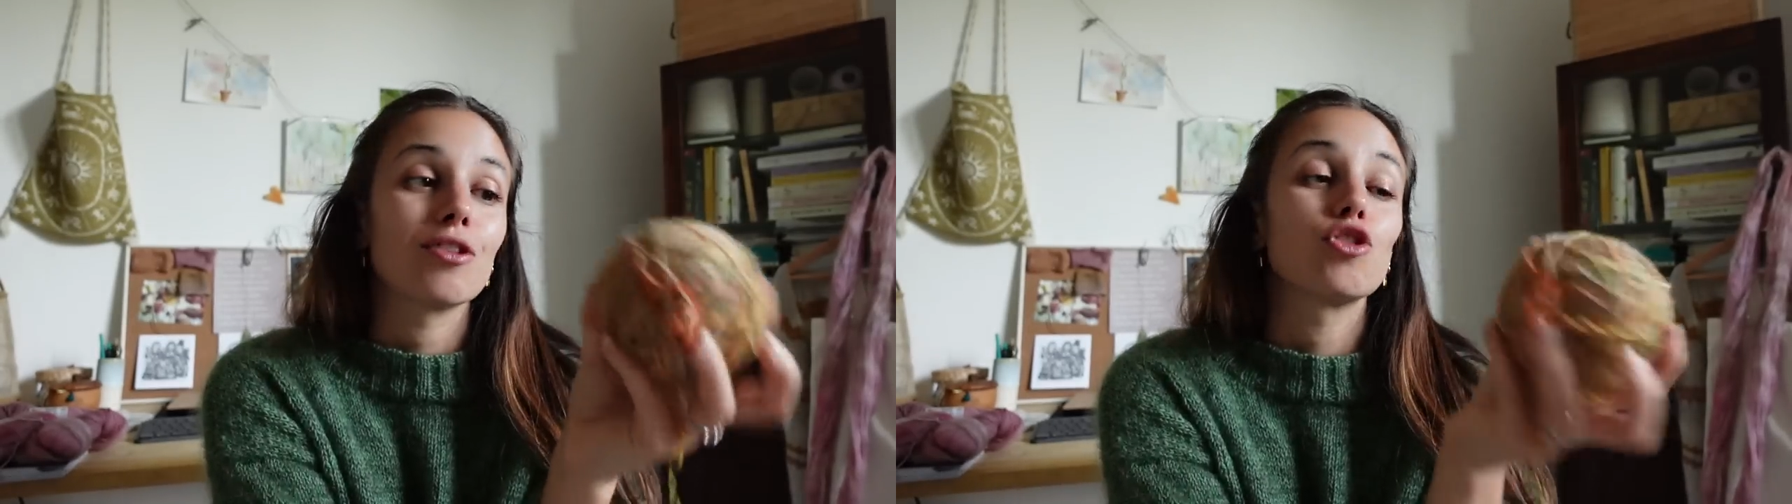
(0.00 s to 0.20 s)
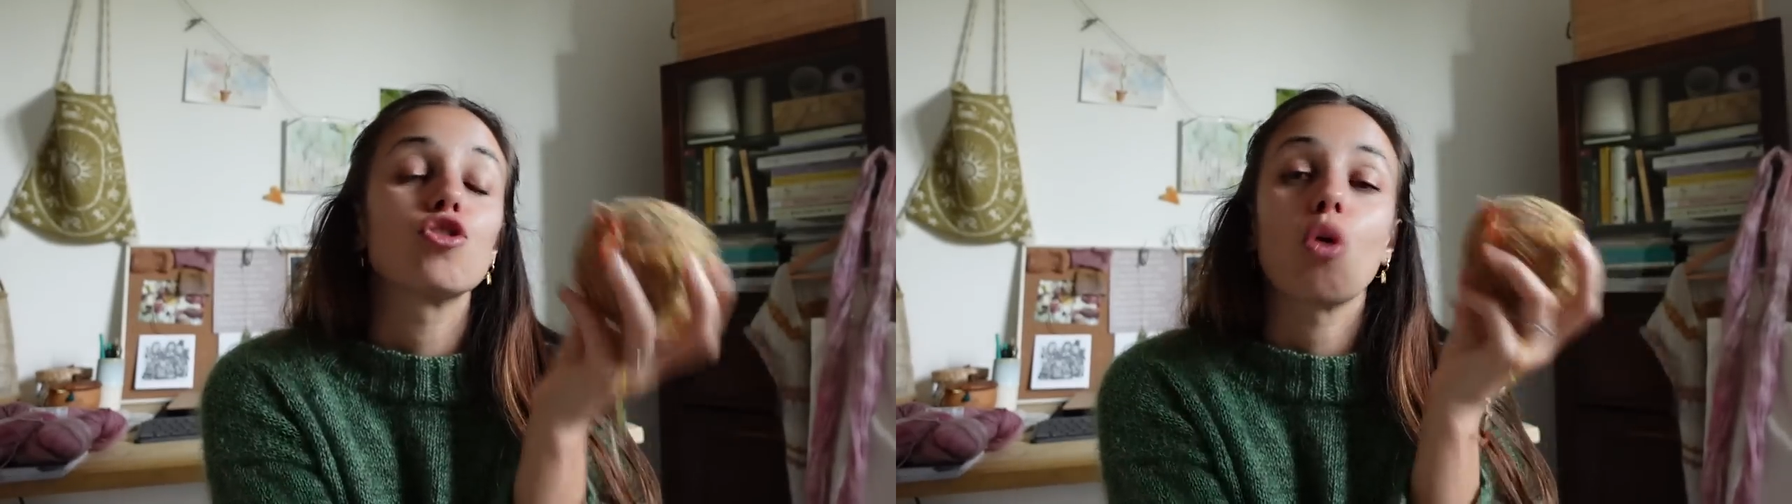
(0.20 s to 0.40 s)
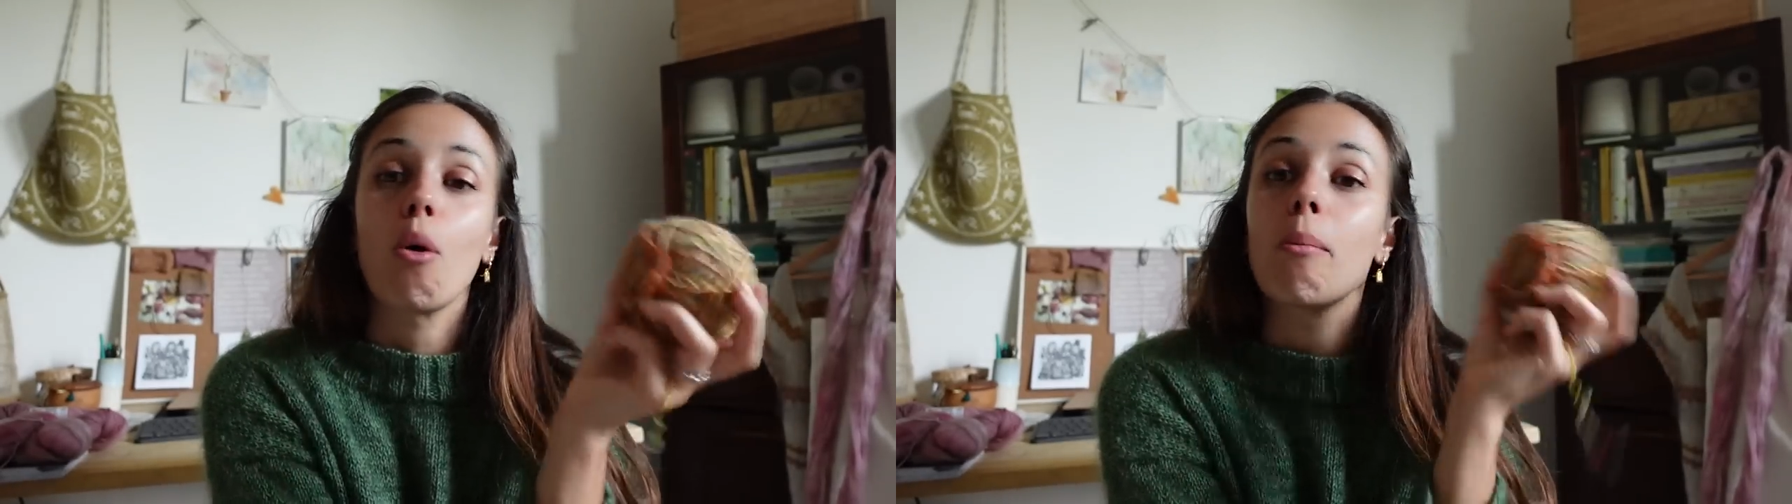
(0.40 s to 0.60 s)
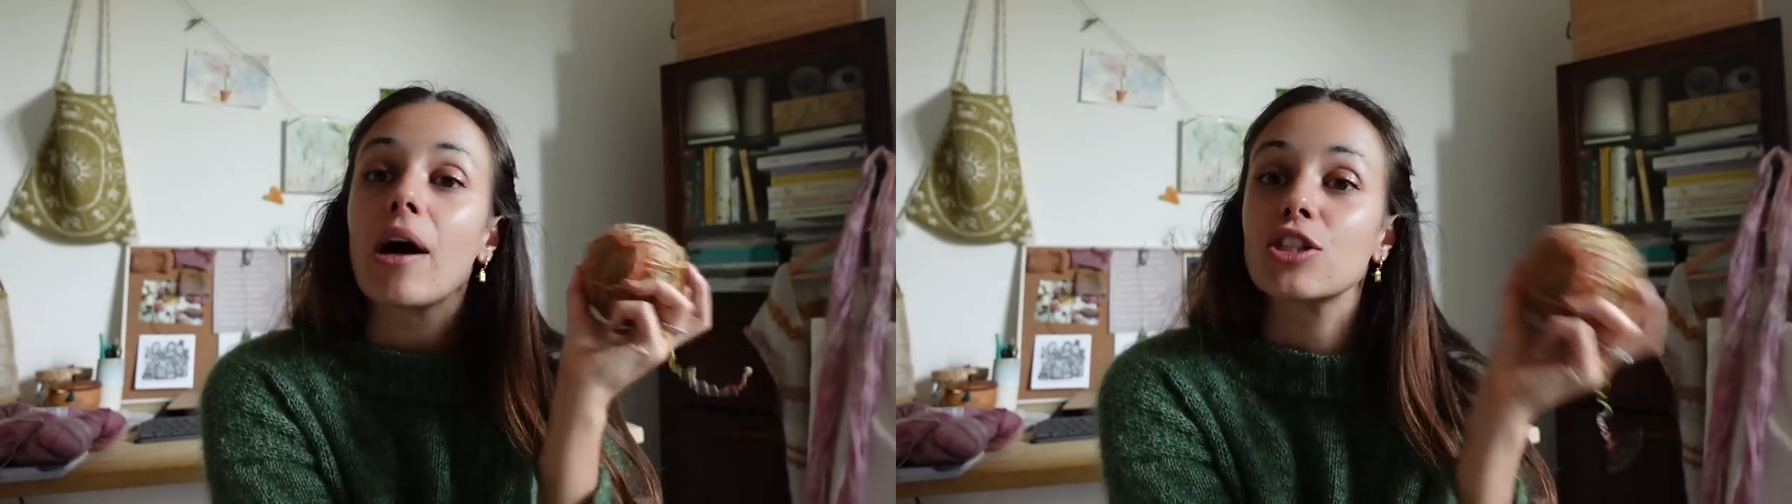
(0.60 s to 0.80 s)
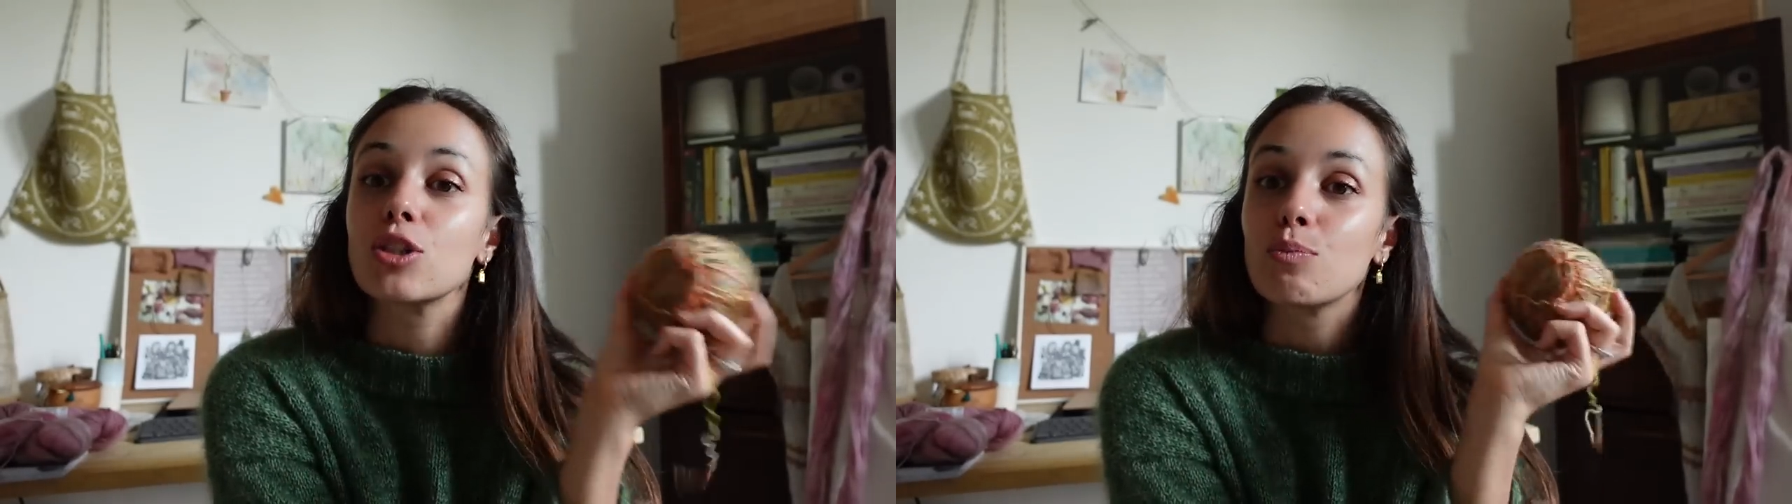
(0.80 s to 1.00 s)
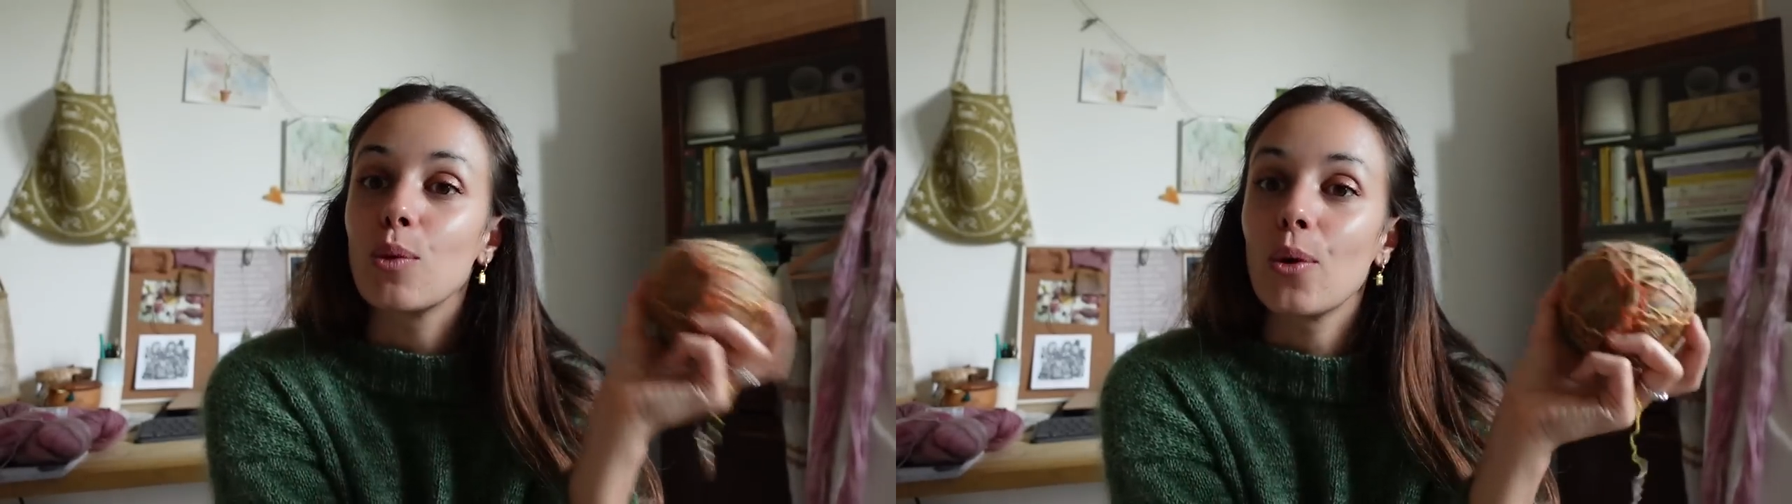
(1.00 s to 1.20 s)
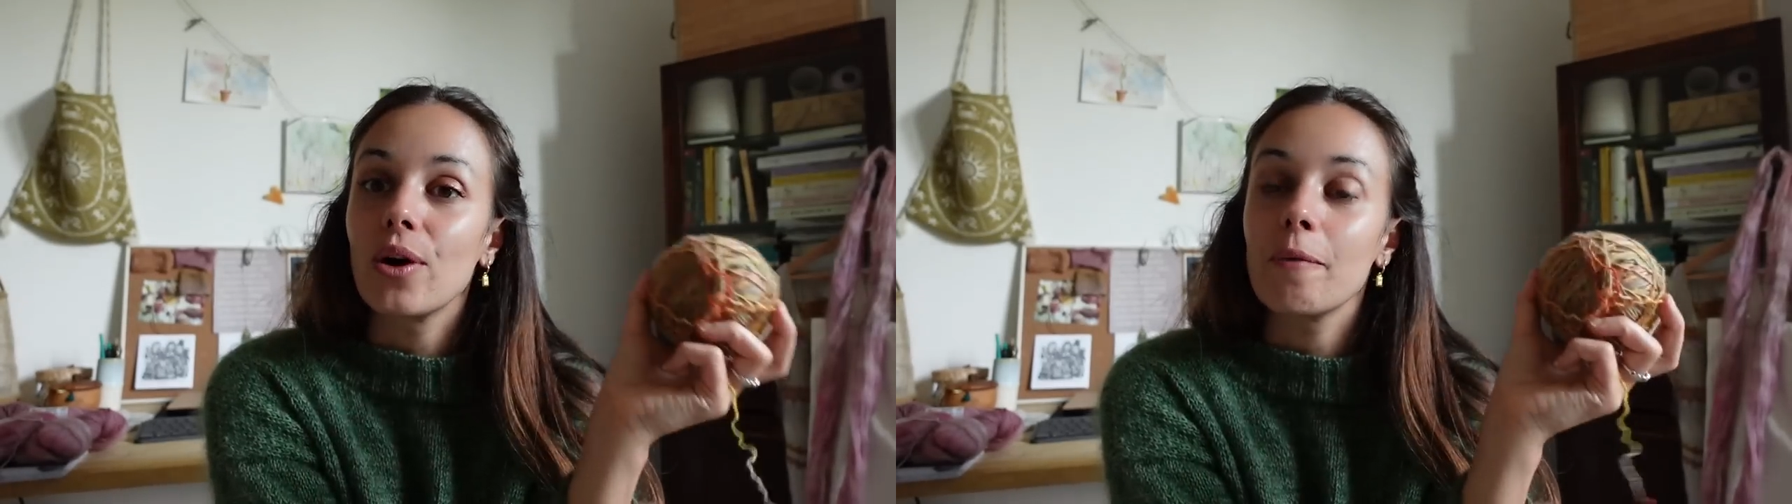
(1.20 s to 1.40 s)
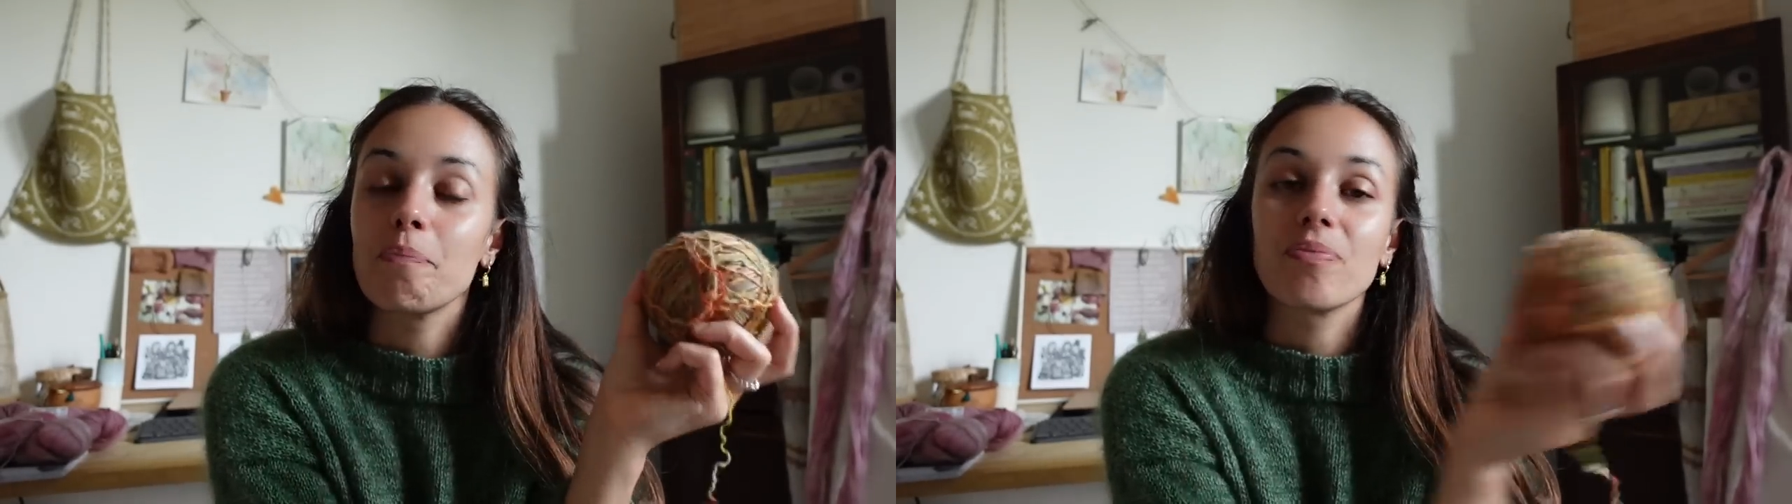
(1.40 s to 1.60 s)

so much more.